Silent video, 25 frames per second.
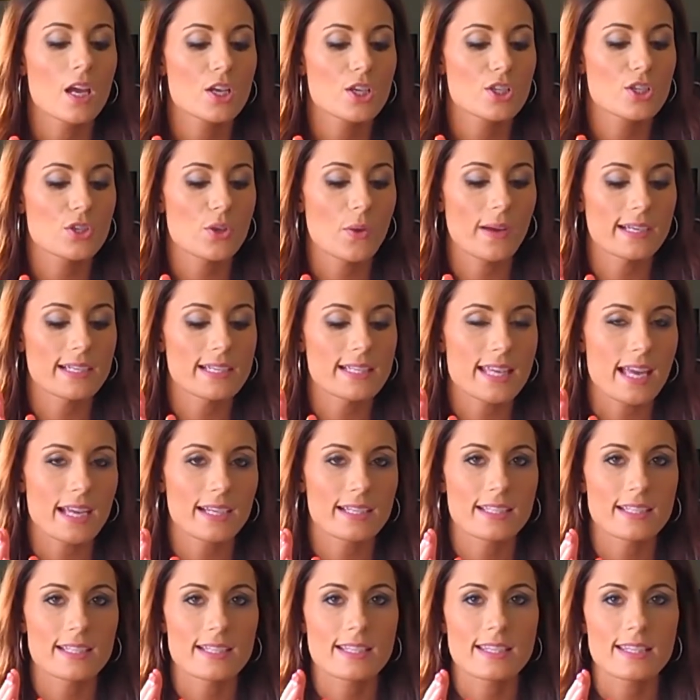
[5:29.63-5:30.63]
So I
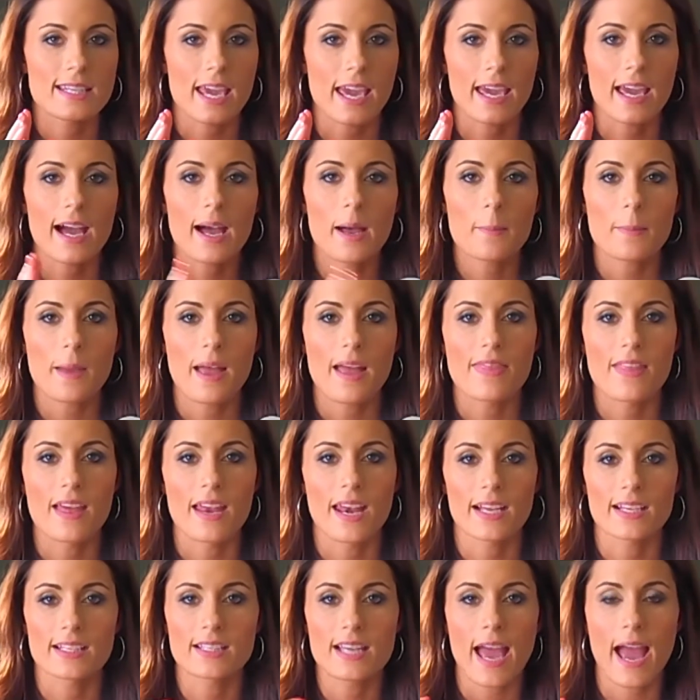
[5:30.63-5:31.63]
decided to stay up, and then
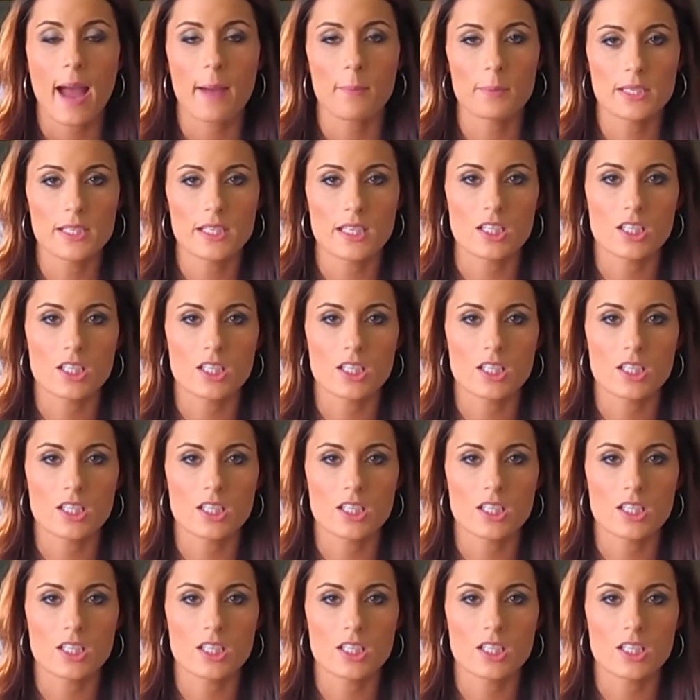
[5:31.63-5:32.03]
I happened